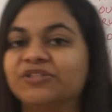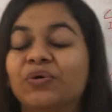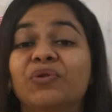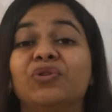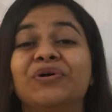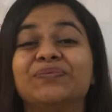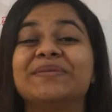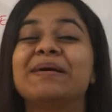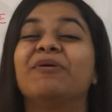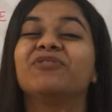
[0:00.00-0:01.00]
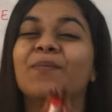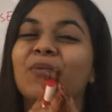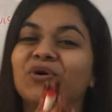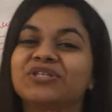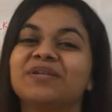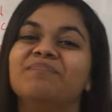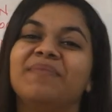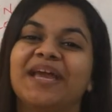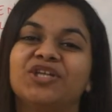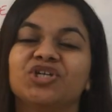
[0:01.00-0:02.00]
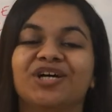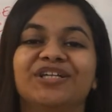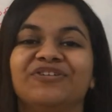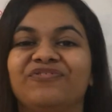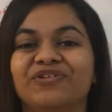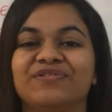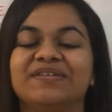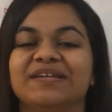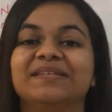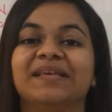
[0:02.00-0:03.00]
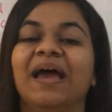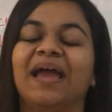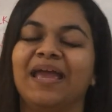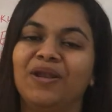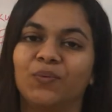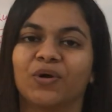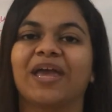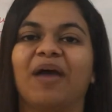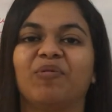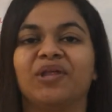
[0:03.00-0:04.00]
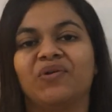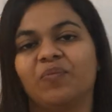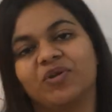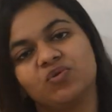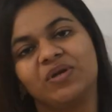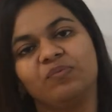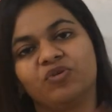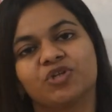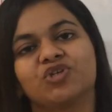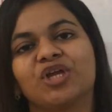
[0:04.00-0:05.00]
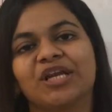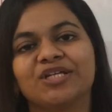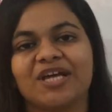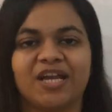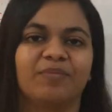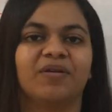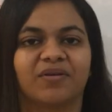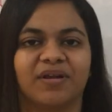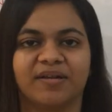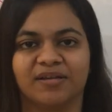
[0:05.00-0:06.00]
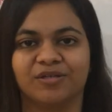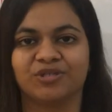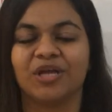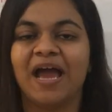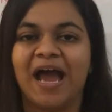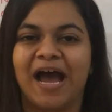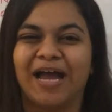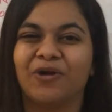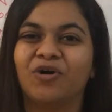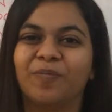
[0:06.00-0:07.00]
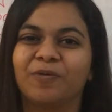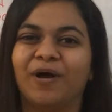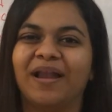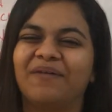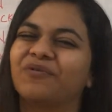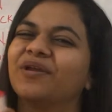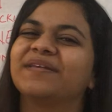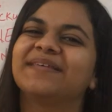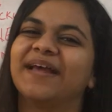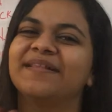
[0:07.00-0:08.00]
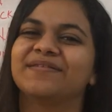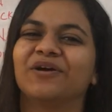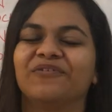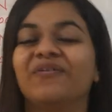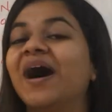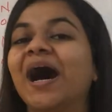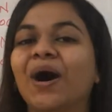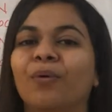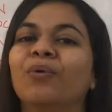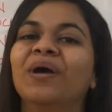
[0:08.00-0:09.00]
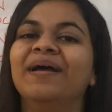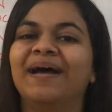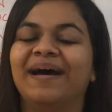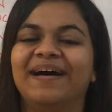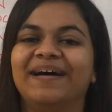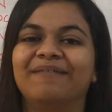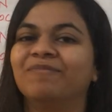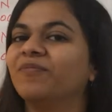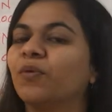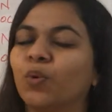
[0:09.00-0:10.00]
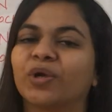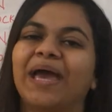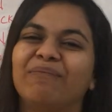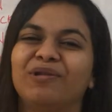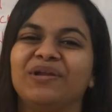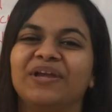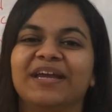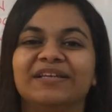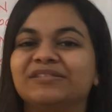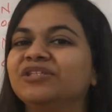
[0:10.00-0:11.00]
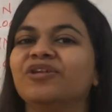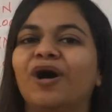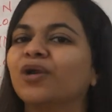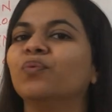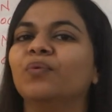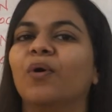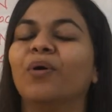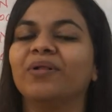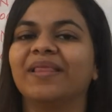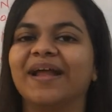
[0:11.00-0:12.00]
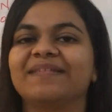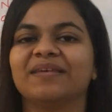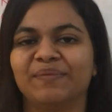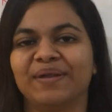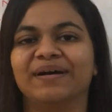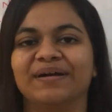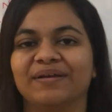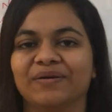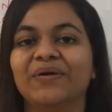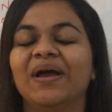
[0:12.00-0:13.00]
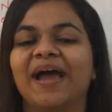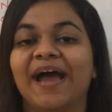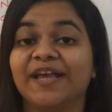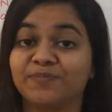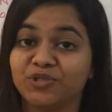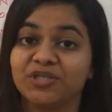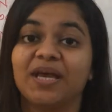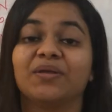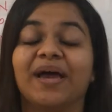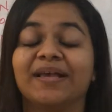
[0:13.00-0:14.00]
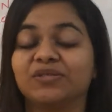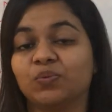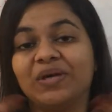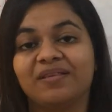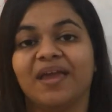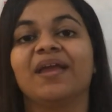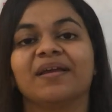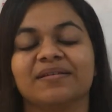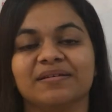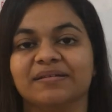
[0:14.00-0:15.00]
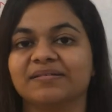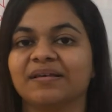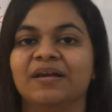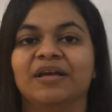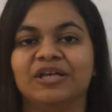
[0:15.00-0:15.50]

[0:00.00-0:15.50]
So those were some of the most major differences in vocabulary between British English and American English. I hope you all have got a sense of how the vocabulary is not all that similar, you know, as much as we think it is.